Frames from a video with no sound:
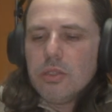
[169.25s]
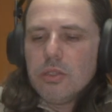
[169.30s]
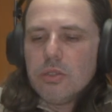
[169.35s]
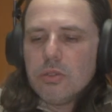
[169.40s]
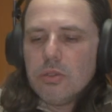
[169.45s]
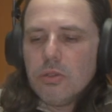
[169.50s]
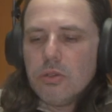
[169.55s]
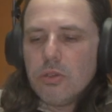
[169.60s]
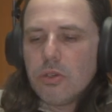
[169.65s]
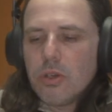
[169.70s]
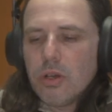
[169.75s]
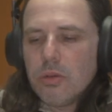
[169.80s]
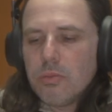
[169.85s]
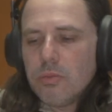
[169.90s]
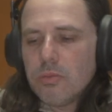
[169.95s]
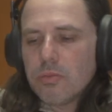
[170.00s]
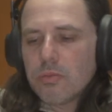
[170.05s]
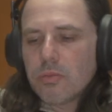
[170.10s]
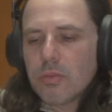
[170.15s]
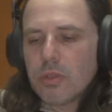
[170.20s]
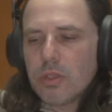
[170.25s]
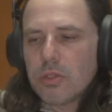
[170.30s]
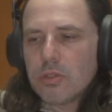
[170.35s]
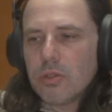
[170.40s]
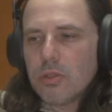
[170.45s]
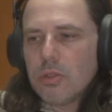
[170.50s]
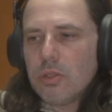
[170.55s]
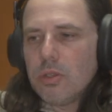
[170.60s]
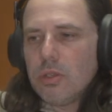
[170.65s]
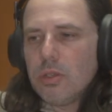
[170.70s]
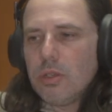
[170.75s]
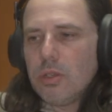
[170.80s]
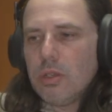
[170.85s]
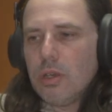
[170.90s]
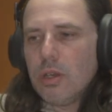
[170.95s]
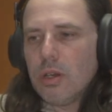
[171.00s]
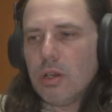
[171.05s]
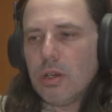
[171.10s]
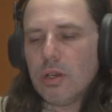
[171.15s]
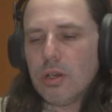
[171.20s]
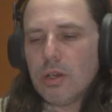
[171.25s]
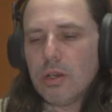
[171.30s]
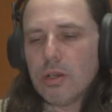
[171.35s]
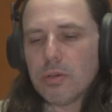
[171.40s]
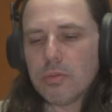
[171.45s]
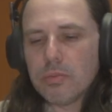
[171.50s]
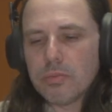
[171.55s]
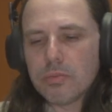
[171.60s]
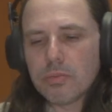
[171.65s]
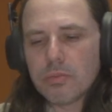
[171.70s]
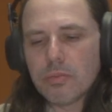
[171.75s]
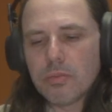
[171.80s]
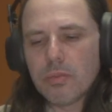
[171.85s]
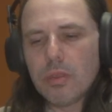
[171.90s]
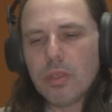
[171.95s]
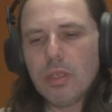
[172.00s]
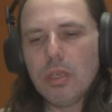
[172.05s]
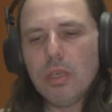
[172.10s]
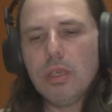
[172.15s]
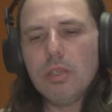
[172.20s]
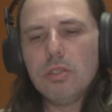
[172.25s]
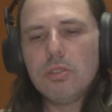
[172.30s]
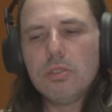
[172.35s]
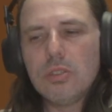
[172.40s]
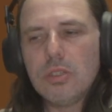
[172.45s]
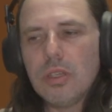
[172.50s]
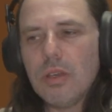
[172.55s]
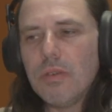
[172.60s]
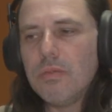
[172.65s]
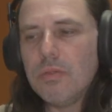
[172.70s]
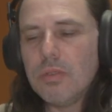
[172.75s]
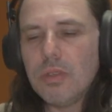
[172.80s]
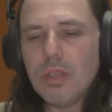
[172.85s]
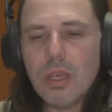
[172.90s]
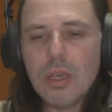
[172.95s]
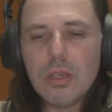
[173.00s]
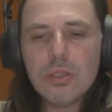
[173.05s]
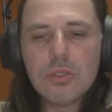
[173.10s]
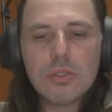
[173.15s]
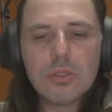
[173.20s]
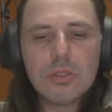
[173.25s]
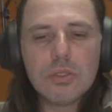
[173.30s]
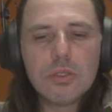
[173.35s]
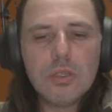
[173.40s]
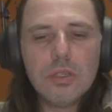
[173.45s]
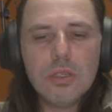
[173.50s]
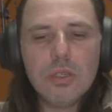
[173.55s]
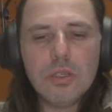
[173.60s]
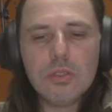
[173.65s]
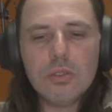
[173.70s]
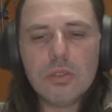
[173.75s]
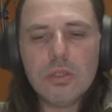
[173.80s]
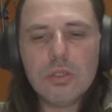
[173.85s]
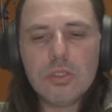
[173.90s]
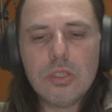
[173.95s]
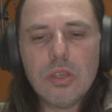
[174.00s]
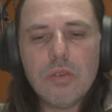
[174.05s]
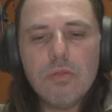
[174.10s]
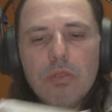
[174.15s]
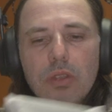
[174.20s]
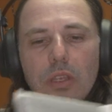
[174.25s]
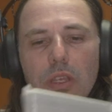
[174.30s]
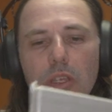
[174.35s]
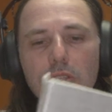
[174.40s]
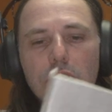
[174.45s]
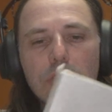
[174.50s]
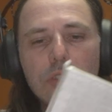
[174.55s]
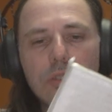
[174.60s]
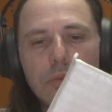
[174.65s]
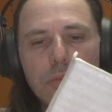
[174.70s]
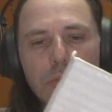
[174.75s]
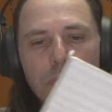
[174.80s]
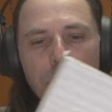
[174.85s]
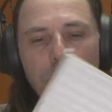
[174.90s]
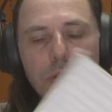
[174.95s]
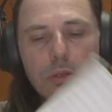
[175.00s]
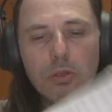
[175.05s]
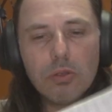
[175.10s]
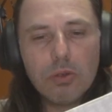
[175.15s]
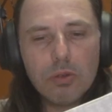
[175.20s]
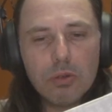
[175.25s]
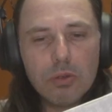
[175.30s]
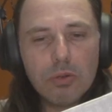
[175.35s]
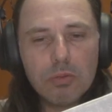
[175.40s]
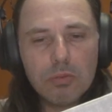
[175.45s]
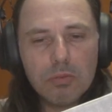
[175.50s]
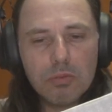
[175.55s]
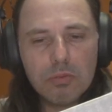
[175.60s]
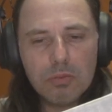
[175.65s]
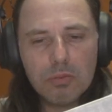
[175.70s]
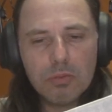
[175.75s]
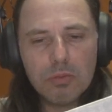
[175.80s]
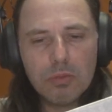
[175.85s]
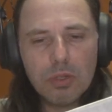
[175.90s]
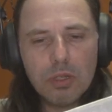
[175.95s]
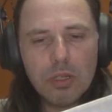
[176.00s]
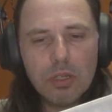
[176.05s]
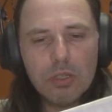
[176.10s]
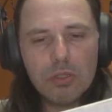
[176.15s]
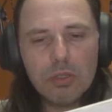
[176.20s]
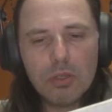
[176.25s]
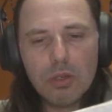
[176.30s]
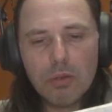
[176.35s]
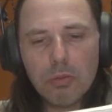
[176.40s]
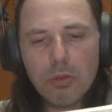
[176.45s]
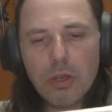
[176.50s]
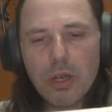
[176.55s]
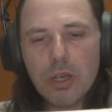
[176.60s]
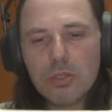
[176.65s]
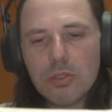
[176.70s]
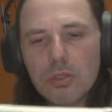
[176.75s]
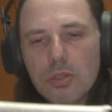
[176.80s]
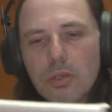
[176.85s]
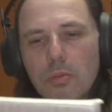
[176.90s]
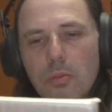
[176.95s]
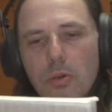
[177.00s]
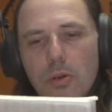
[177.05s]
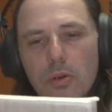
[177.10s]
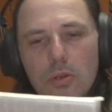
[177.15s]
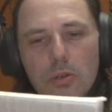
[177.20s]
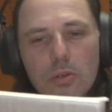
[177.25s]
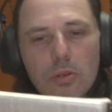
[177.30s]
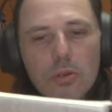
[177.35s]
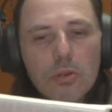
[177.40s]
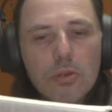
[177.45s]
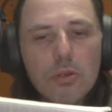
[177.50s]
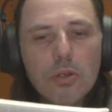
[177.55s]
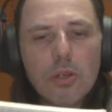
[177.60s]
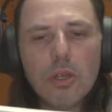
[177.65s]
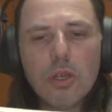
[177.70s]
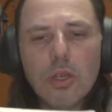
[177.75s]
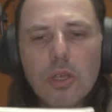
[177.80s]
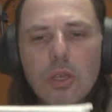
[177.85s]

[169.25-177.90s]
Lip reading: So the A7S is a 7-inch monitor. It's a plastic monitor.